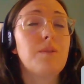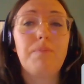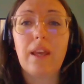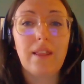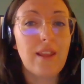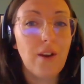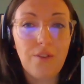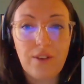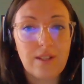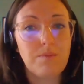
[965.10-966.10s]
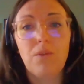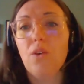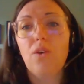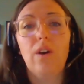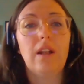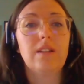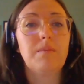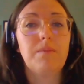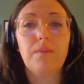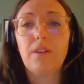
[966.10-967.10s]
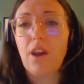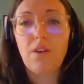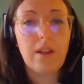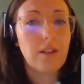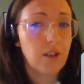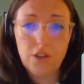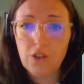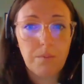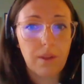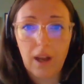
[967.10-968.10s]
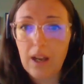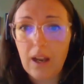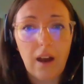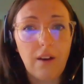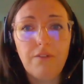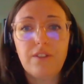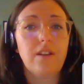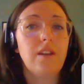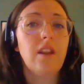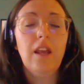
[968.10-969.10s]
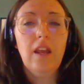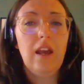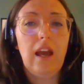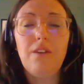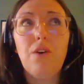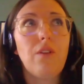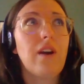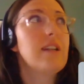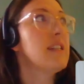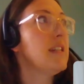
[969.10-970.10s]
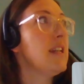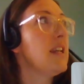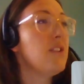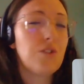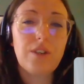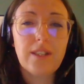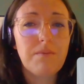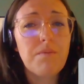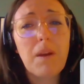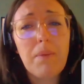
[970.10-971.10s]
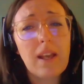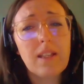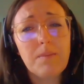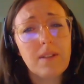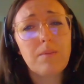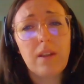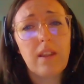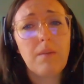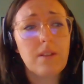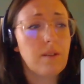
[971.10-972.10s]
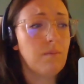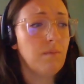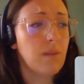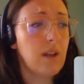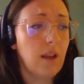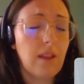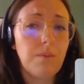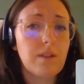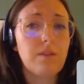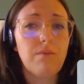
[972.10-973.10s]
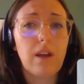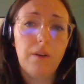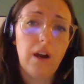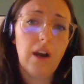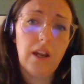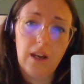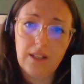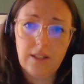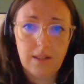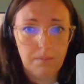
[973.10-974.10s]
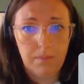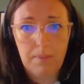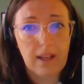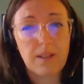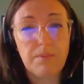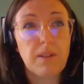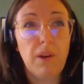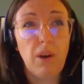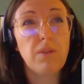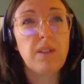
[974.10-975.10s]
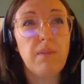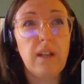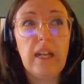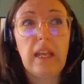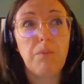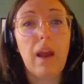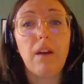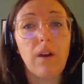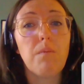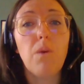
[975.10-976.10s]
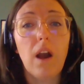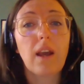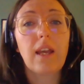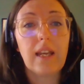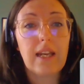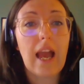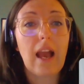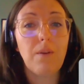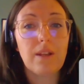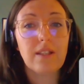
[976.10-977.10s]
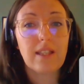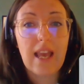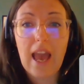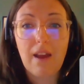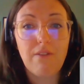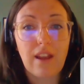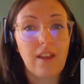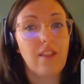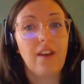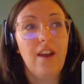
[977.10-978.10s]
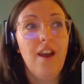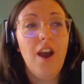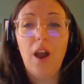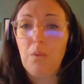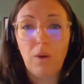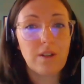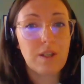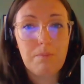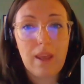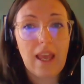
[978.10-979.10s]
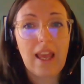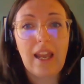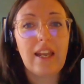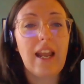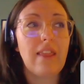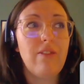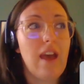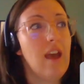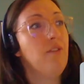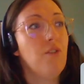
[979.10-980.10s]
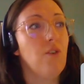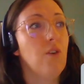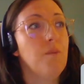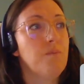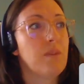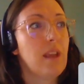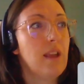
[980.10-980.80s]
just be in the office more and to go into a job that I loved, and not that I didn't enjoy some of my placements, but there were some, you know, there were some real highlights in some of my placements. But ultimately where I'm working now is the area that I want to be in, and therefore